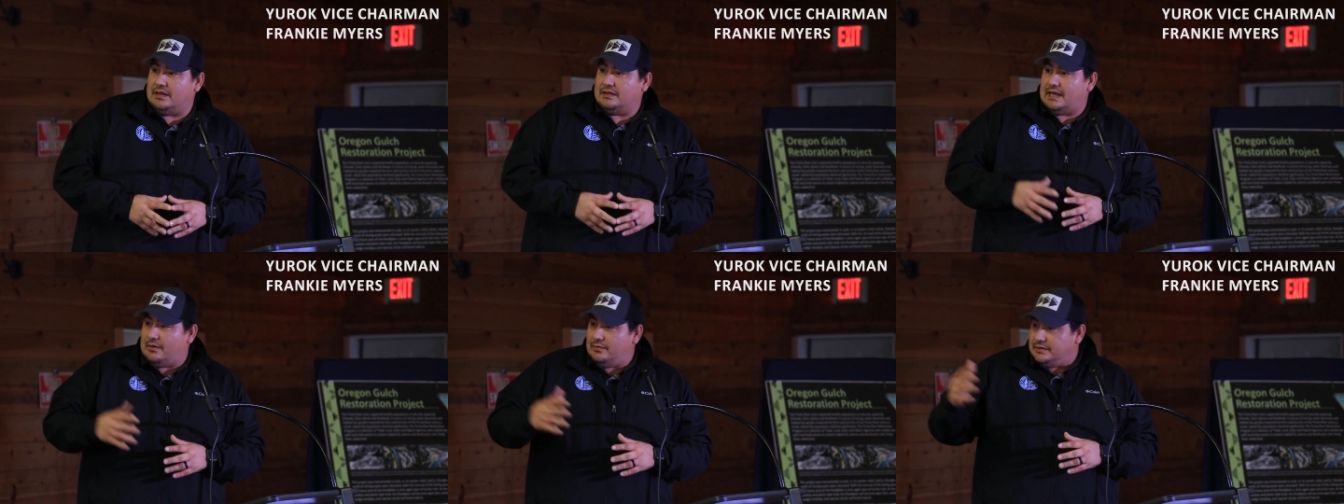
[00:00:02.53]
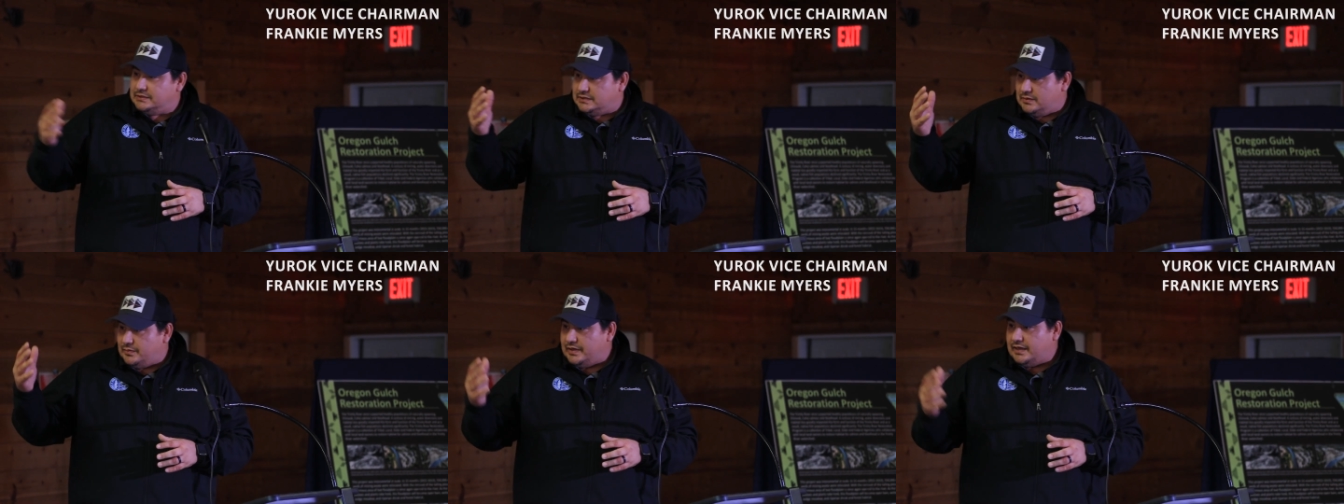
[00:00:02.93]
allowing
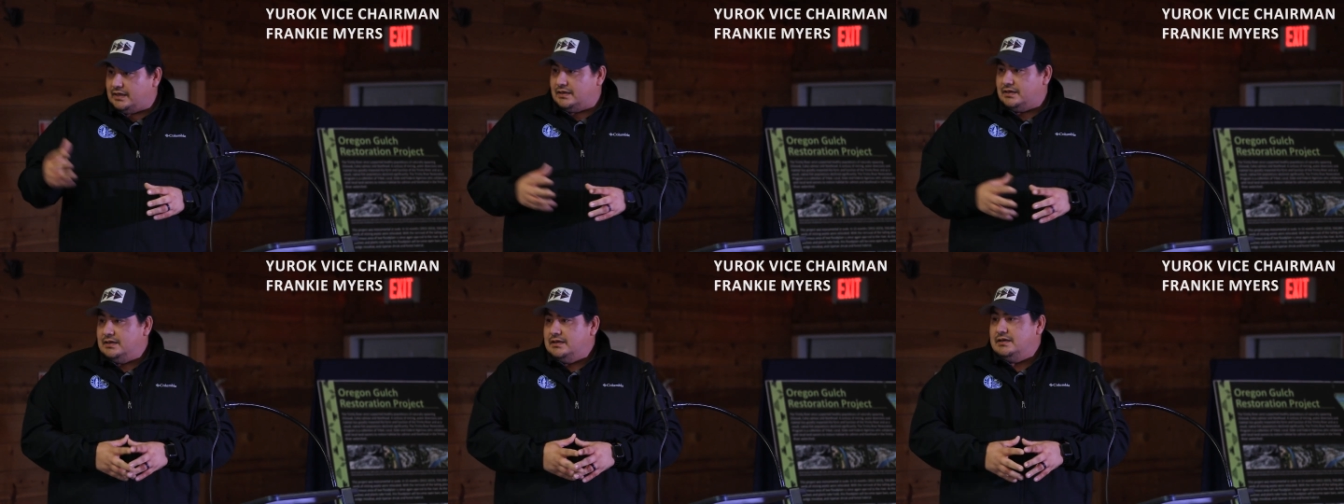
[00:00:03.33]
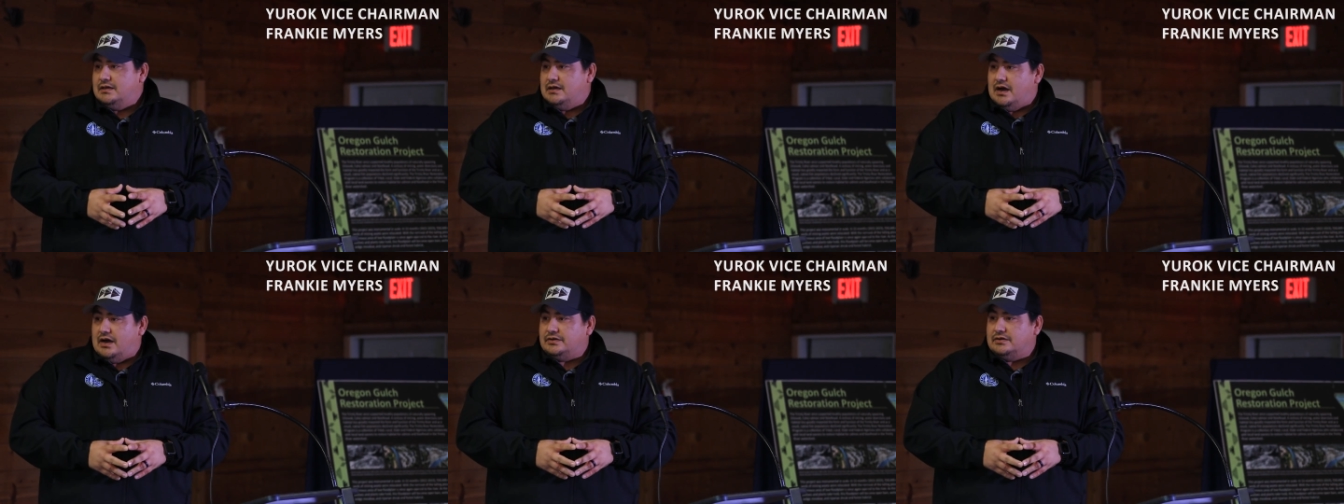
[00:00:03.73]
us to be
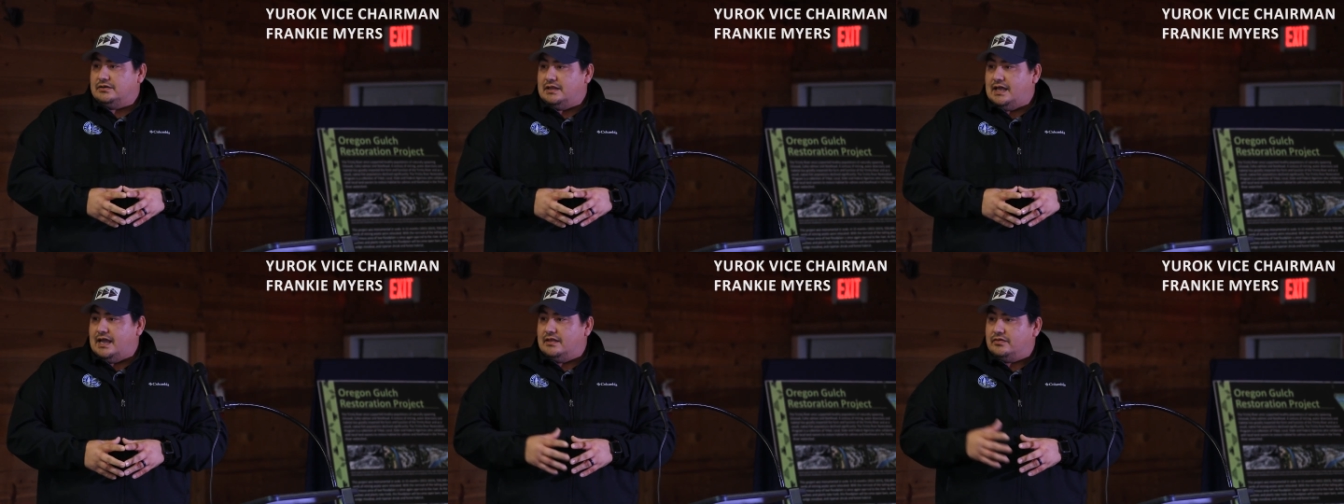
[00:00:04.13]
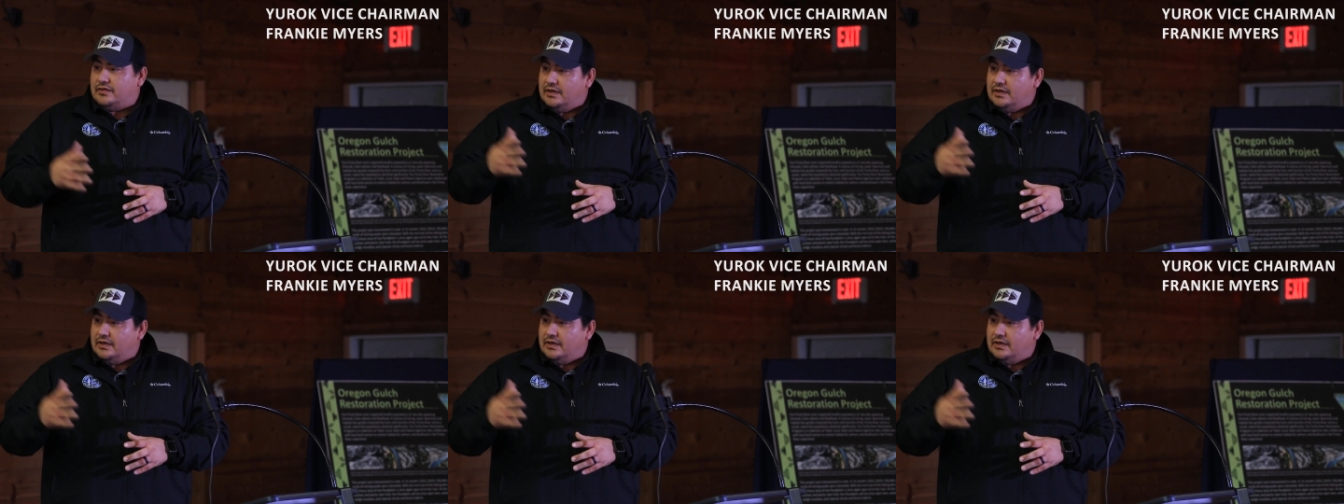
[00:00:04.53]
on your land.